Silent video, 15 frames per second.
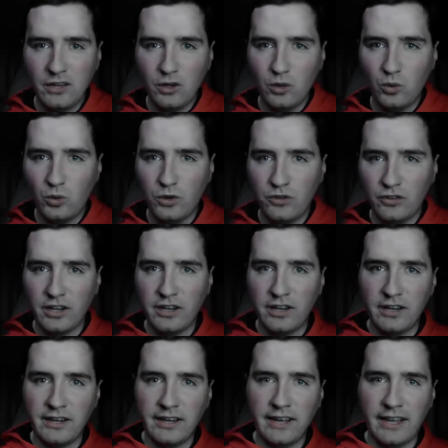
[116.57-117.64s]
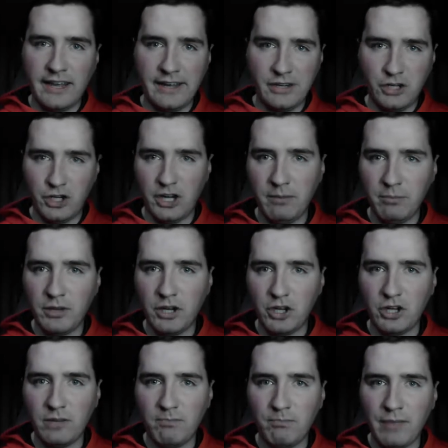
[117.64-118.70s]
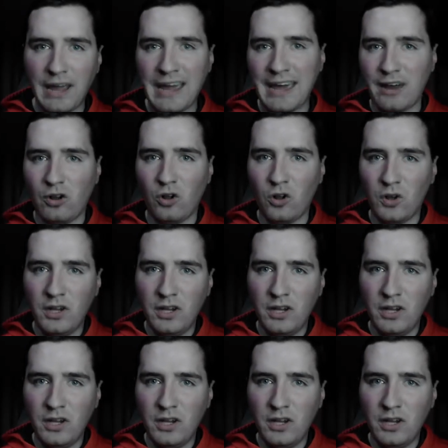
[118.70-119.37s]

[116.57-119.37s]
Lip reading: who is in a championship battle.